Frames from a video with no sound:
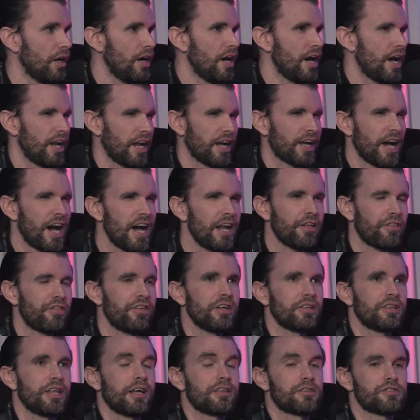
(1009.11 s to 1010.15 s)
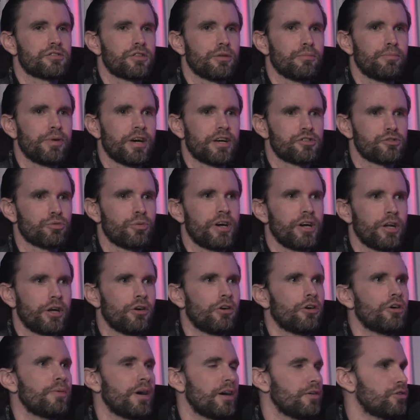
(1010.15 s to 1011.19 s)
And I kind of think that's the best way to
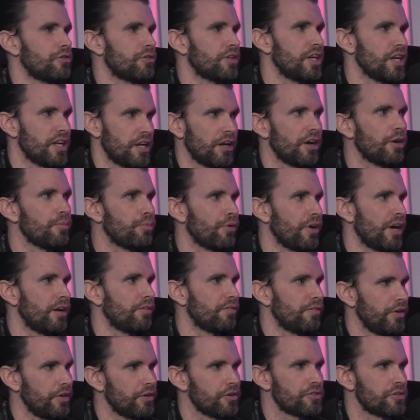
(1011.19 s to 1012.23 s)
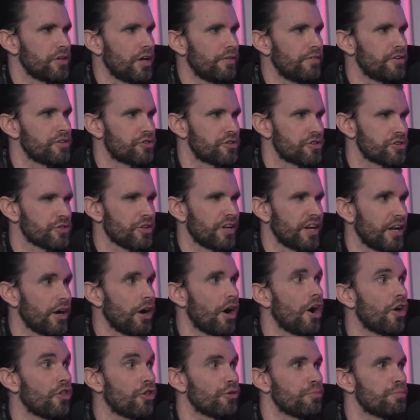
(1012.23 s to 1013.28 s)
go about getting a brand for yourself, is just letting
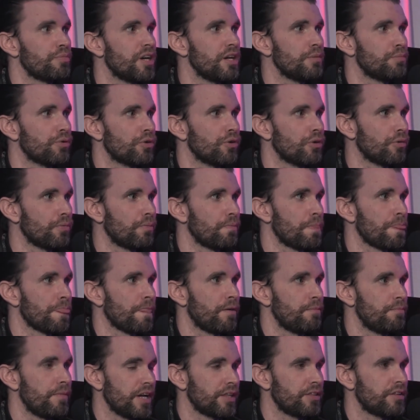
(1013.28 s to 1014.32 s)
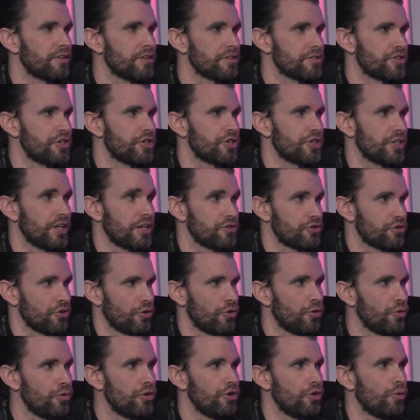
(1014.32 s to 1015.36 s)
other people make the decision as to
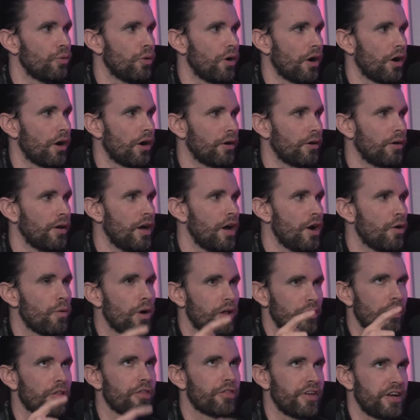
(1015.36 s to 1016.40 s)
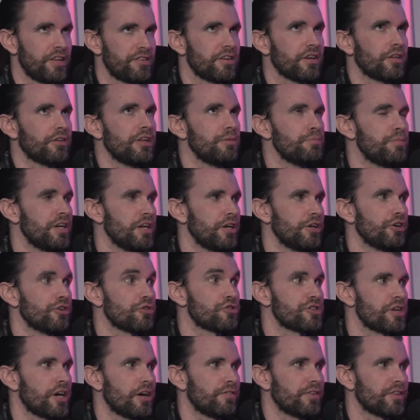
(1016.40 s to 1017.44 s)
who you are while authentically being
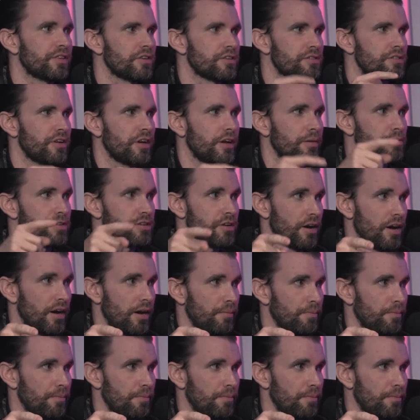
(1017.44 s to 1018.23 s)
yourself at the same time.